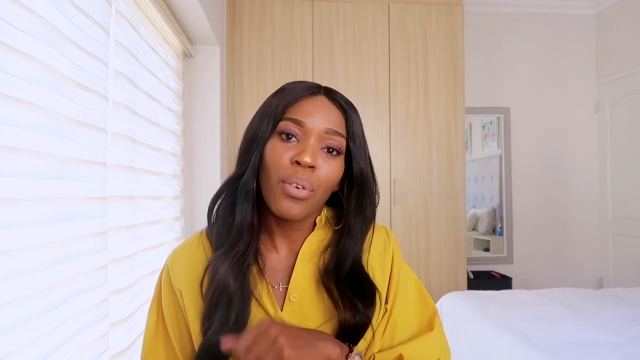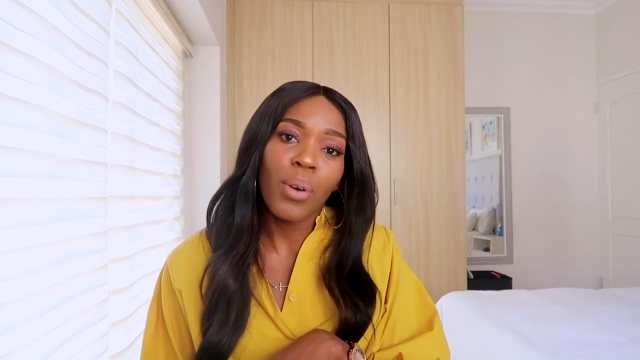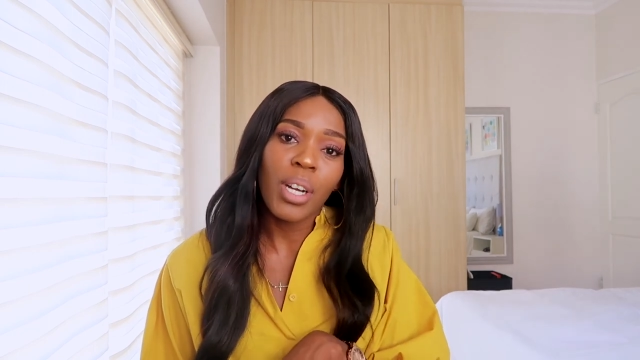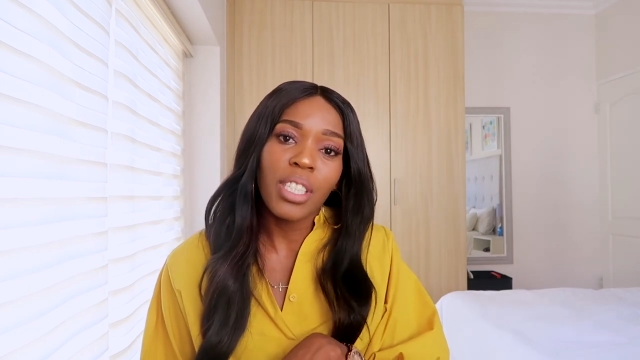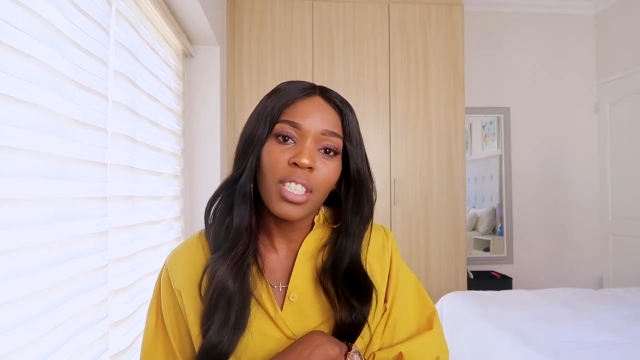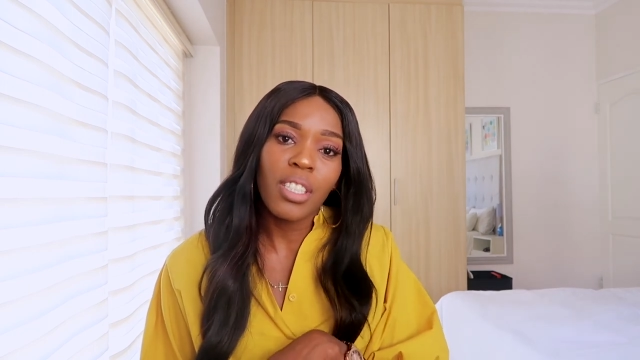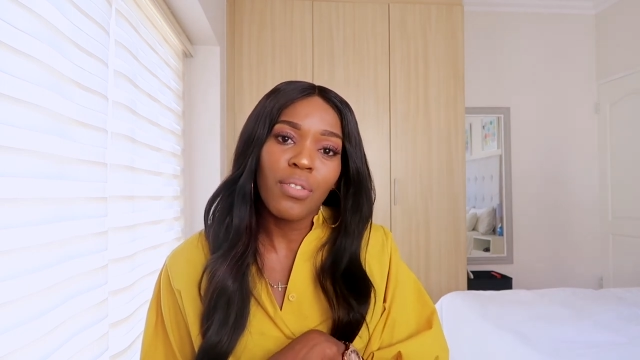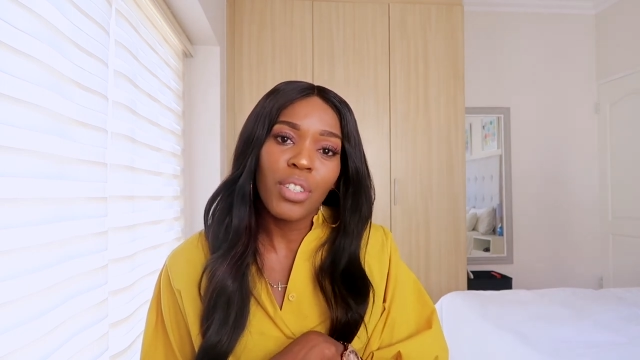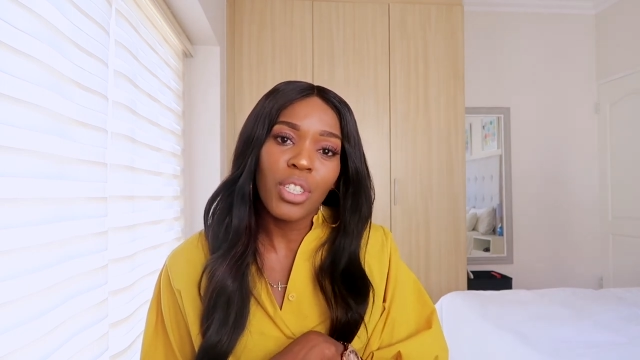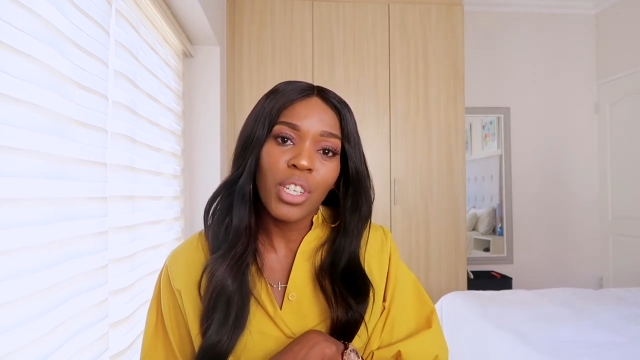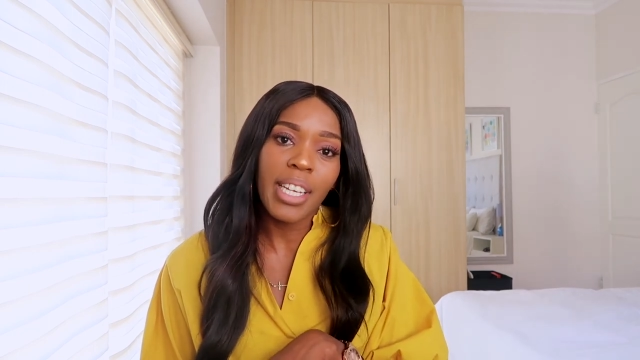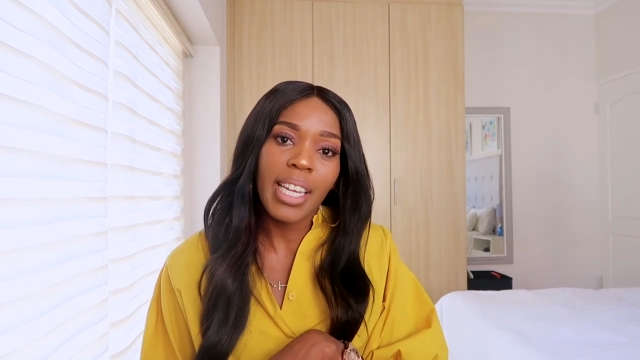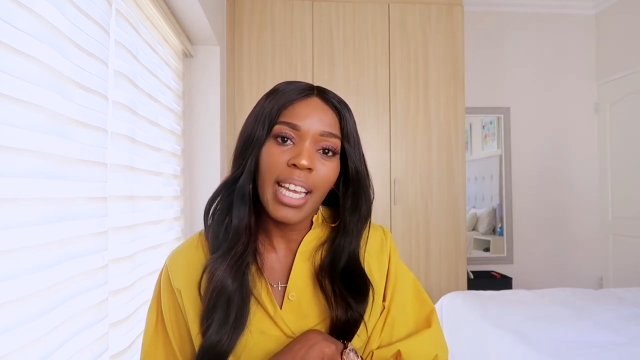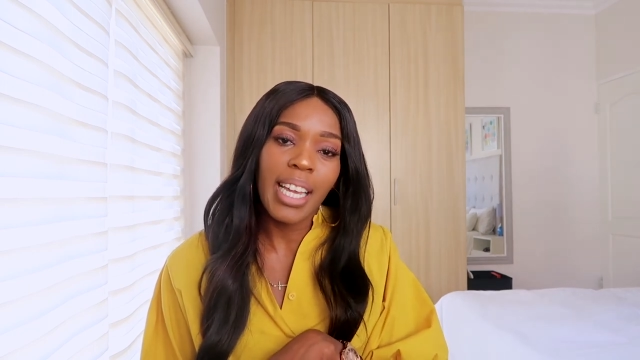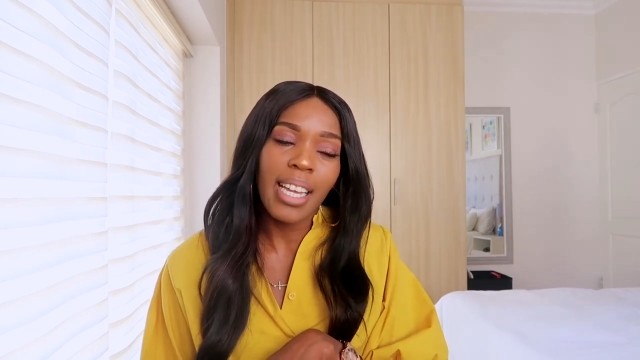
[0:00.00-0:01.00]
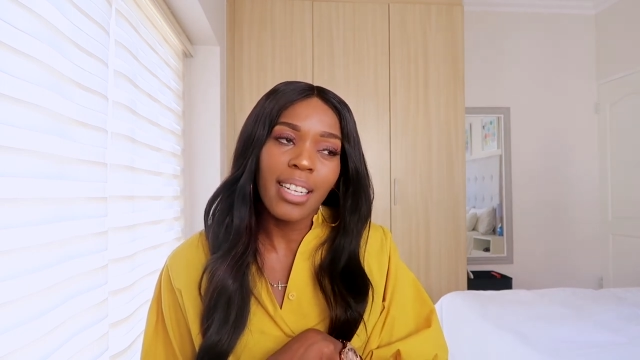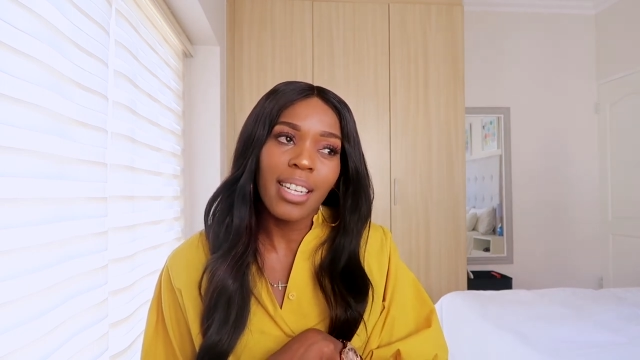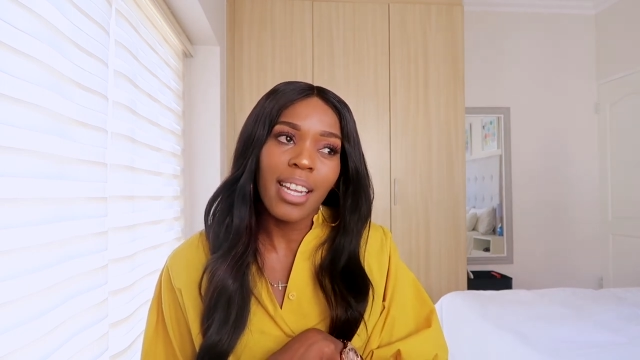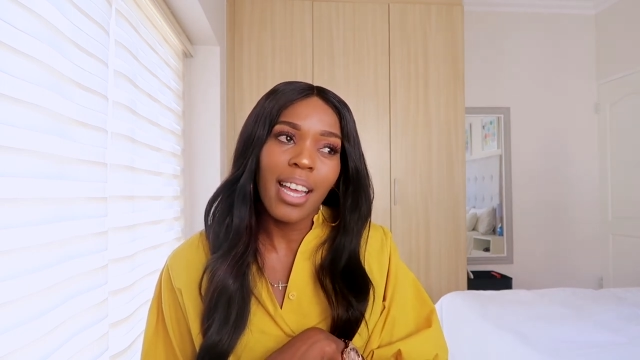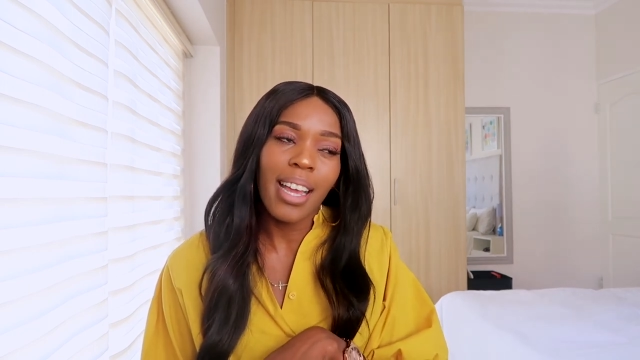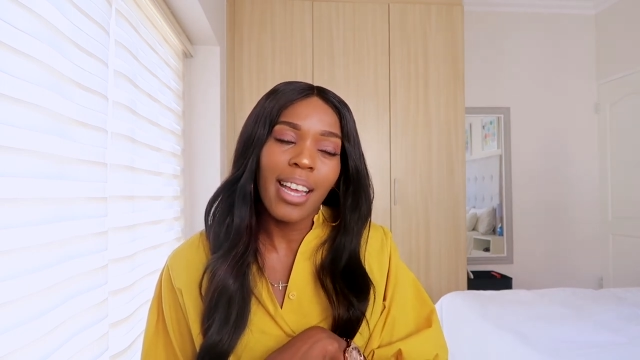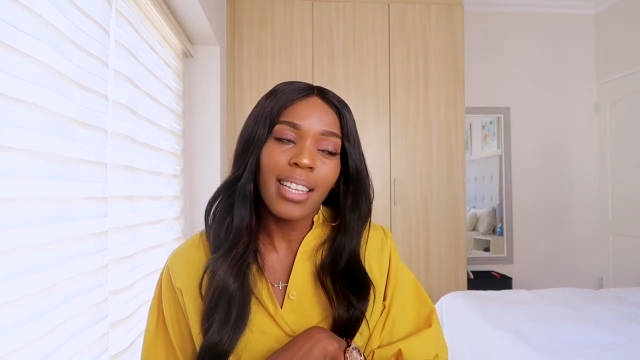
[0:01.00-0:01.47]
for watching the video
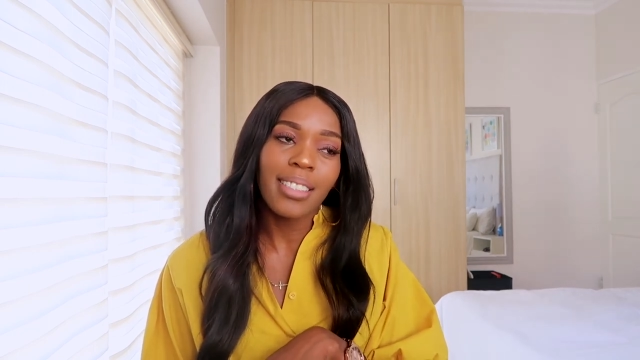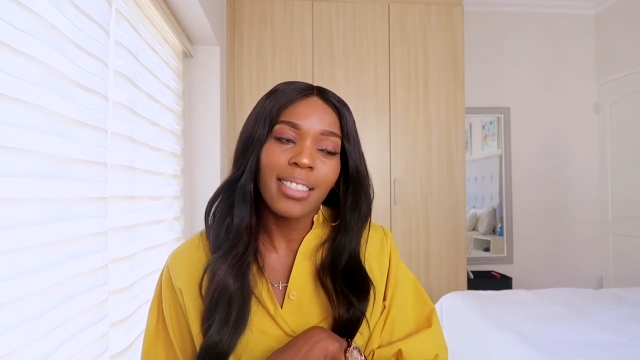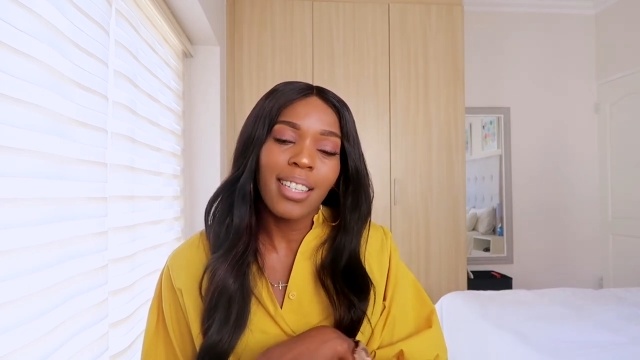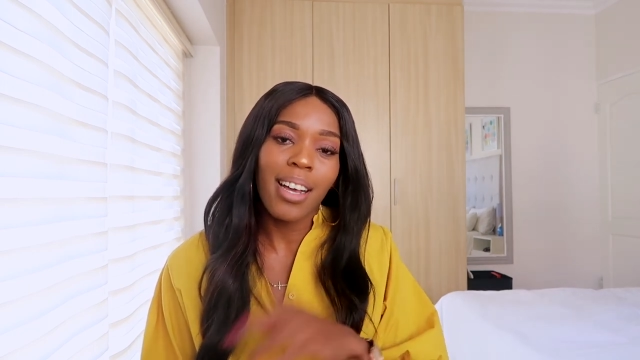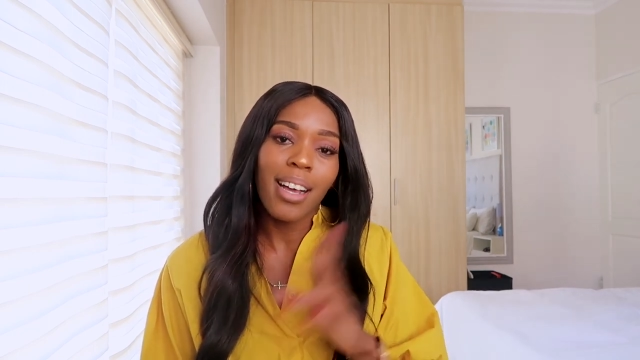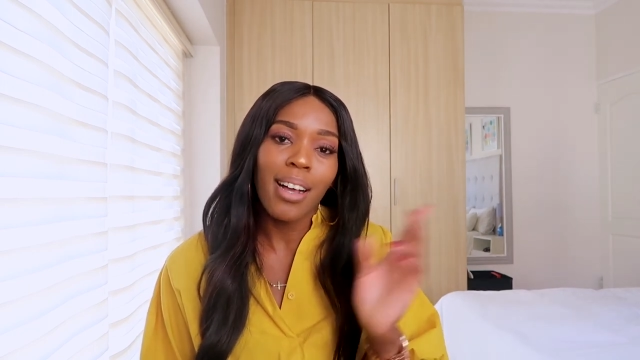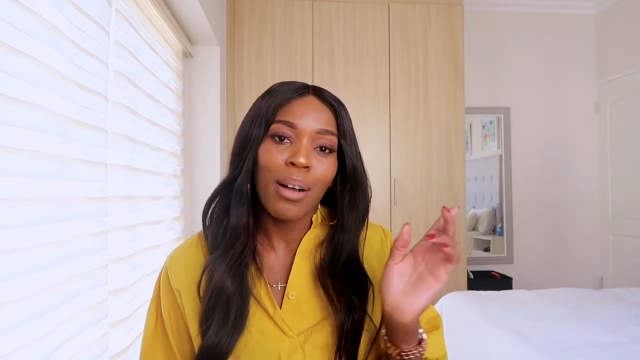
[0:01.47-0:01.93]
again, and